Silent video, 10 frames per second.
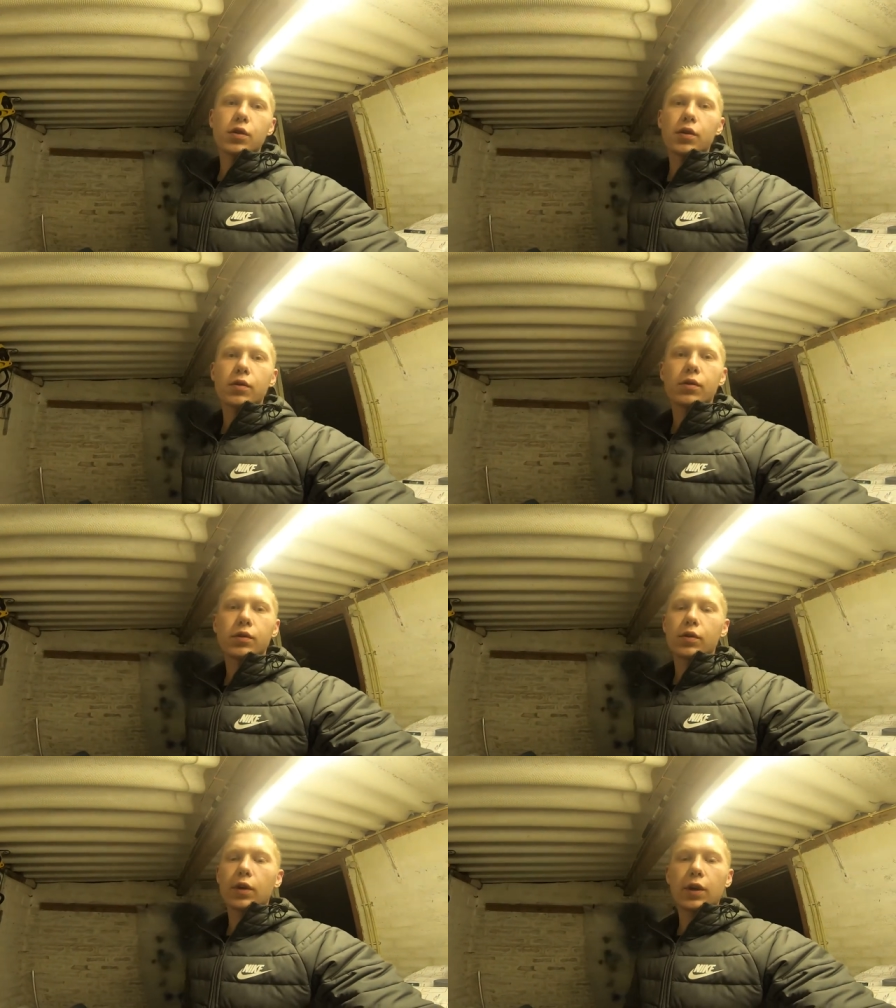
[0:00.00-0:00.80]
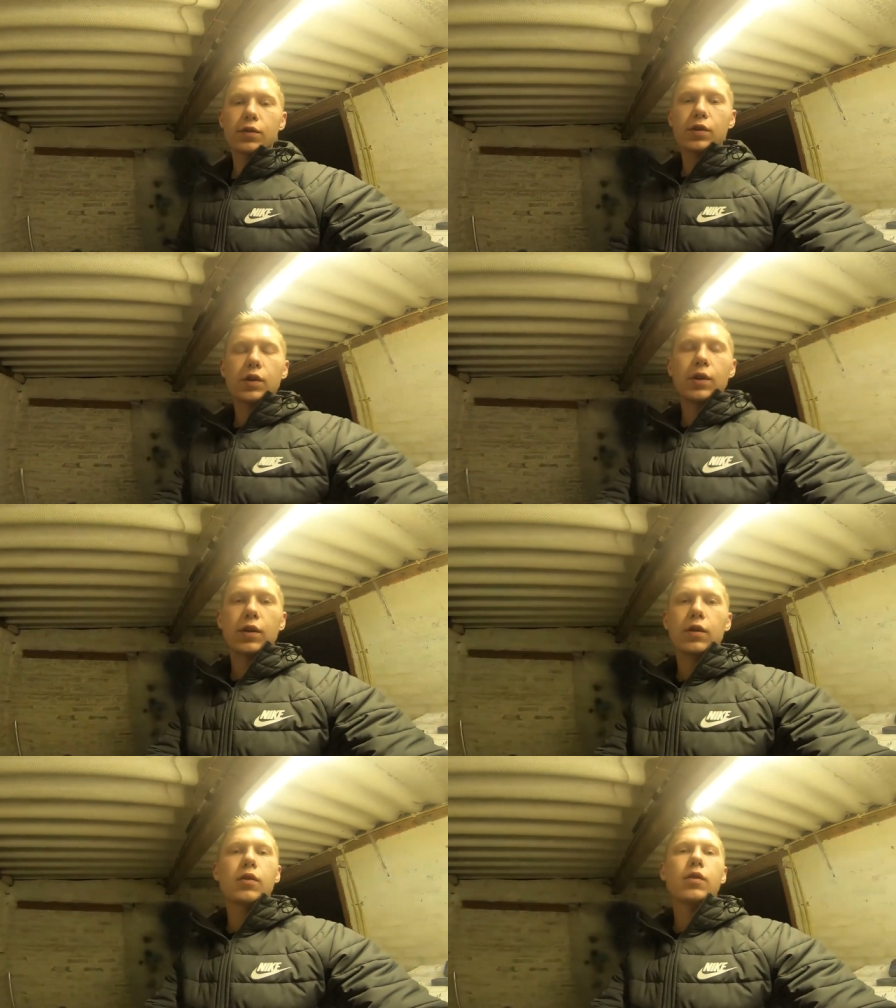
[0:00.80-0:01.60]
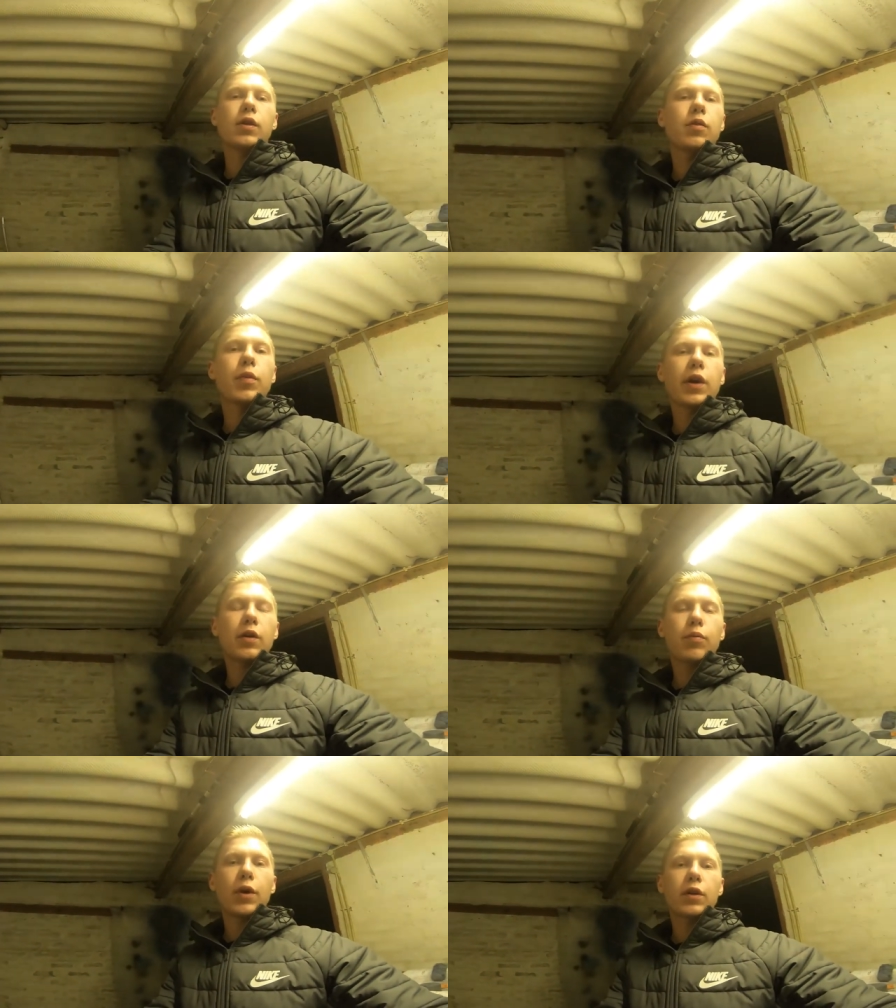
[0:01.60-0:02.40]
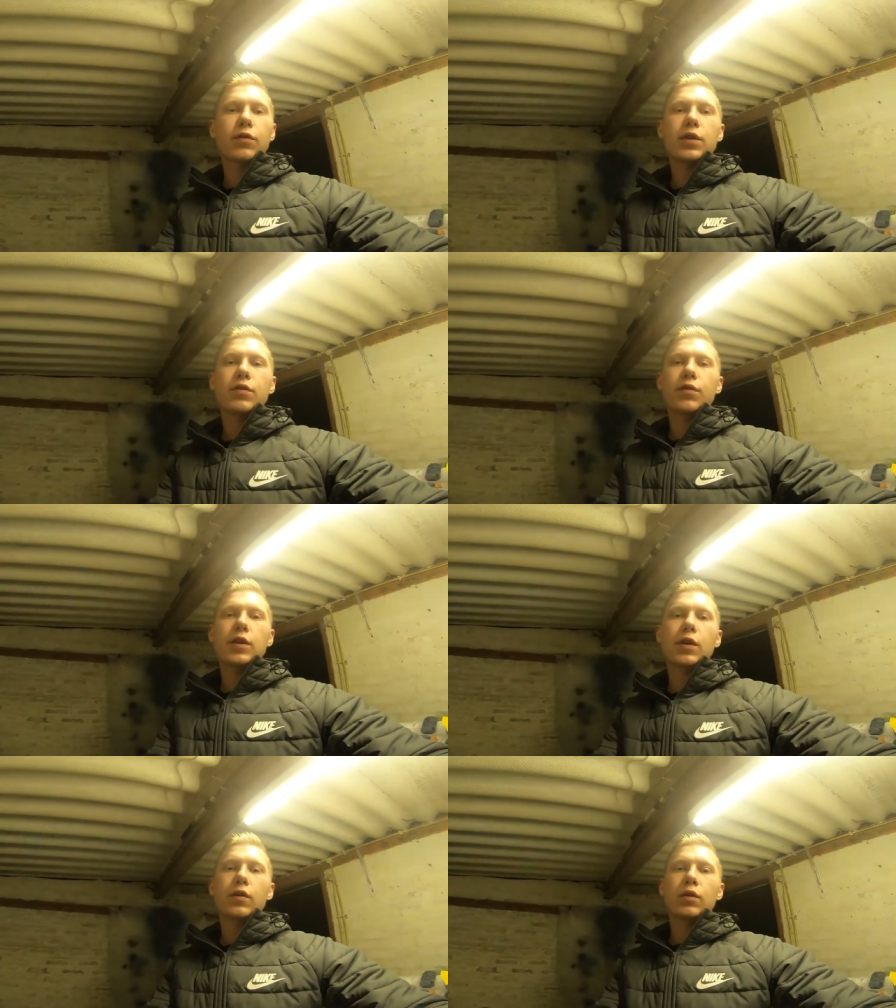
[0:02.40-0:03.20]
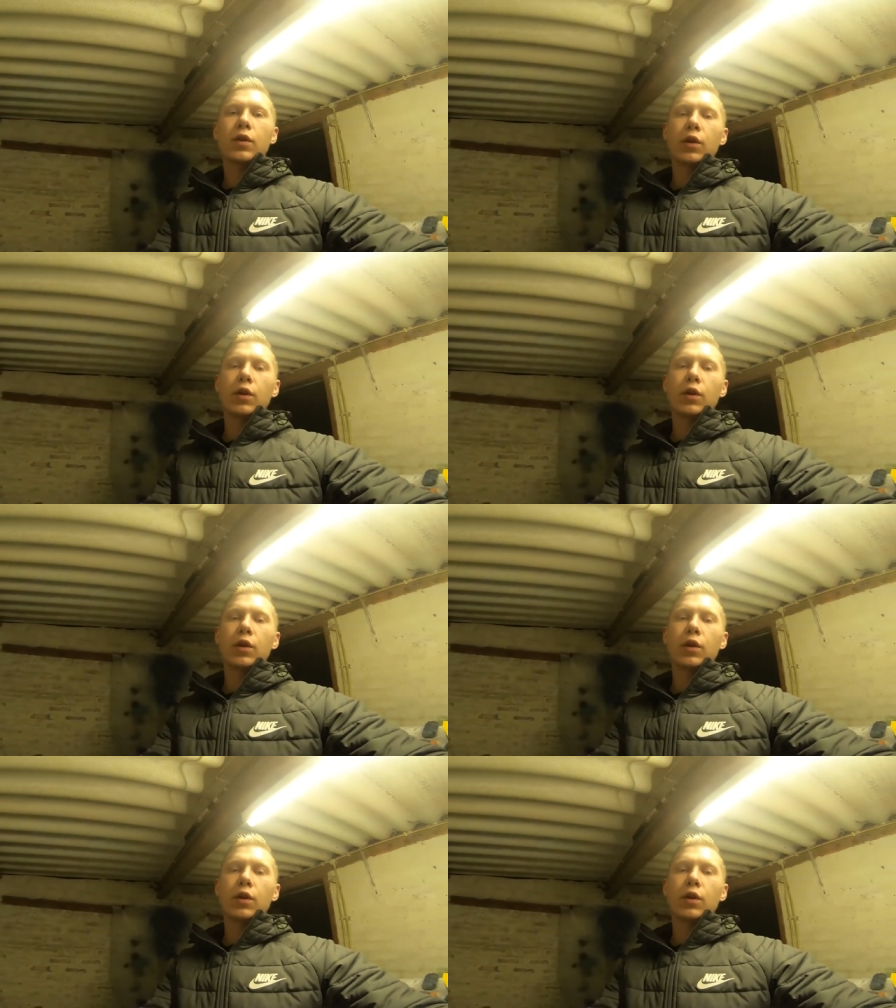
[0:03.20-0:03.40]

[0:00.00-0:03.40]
so you can see uh, in the beginning part of this video